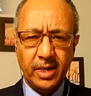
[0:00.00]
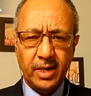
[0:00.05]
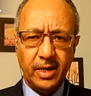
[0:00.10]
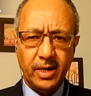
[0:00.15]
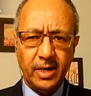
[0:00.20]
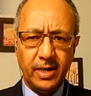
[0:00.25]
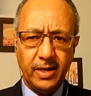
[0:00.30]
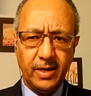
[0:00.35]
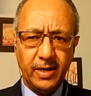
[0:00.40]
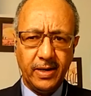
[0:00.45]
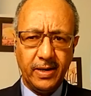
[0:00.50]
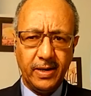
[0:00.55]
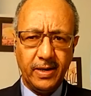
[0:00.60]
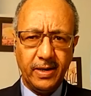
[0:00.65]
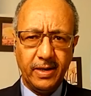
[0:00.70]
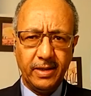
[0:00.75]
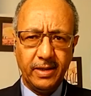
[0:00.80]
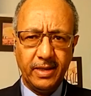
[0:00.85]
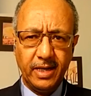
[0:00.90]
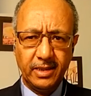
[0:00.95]

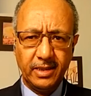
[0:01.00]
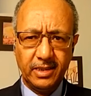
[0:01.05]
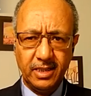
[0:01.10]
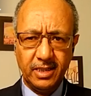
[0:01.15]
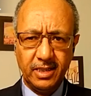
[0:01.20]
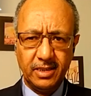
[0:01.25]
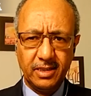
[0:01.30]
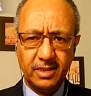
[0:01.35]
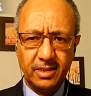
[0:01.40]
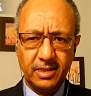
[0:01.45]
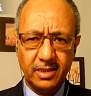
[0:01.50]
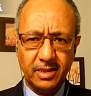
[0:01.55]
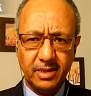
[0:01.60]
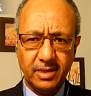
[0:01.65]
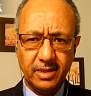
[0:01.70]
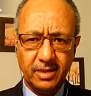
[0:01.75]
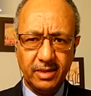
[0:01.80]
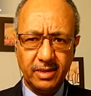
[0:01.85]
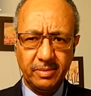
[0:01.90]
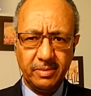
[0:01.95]
That's it.
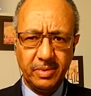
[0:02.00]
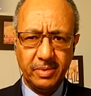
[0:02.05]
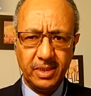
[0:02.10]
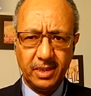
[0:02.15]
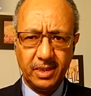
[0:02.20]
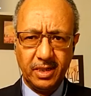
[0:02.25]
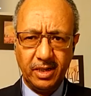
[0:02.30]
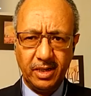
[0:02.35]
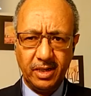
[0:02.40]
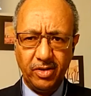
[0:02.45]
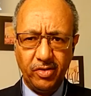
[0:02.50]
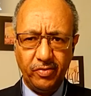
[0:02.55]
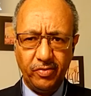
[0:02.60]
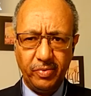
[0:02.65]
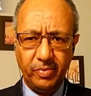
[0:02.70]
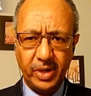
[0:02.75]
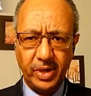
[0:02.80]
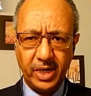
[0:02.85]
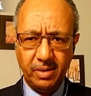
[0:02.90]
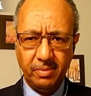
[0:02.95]
Basically, you've
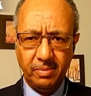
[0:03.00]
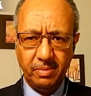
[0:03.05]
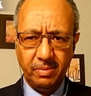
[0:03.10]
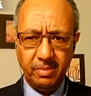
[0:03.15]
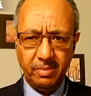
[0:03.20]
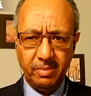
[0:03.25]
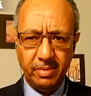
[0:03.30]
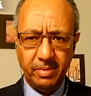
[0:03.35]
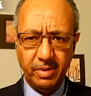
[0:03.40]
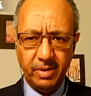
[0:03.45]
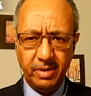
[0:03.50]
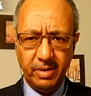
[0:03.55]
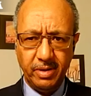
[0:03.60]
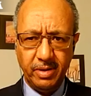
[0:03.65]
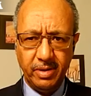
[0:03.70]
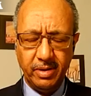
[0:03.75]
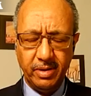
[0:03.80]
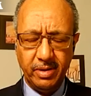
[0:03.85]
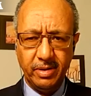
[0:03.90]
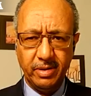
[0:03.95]
become
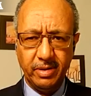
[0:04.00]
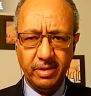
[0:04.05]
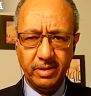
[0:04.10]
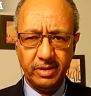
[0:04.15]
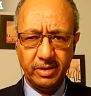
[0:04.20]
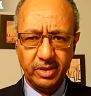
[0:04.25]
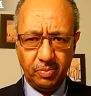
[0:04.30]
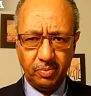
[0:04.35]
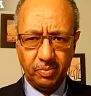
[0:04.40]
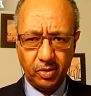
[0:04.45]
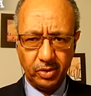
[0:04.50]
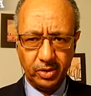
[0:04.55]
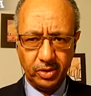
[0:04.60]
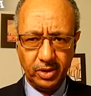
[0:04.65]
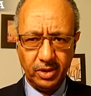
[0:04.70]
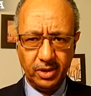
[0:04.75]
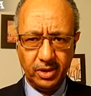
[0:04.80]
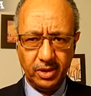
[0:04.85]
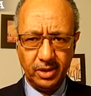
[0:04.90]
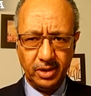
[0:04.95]
a
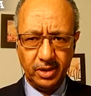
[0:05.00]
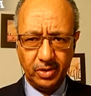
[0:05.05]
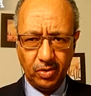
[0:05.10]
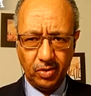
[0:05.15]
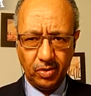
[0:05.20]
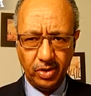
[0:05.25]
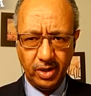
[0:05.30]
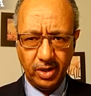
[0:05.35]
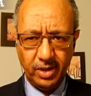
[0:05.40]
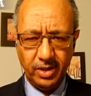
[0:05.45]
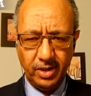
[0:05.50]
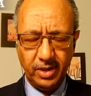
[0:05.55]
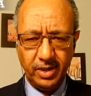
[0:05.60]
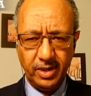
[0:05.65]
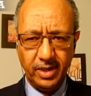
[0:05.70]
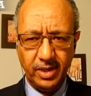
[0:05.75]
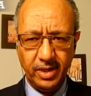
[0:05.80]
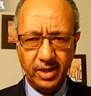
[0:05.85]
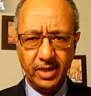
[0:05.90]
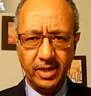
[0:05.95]
supporter, a donor,
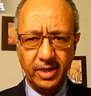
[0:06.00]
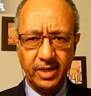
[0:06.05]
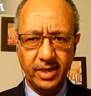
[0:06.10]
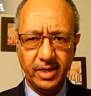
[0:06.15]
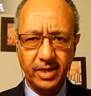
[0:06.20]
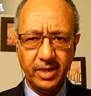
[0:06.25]
and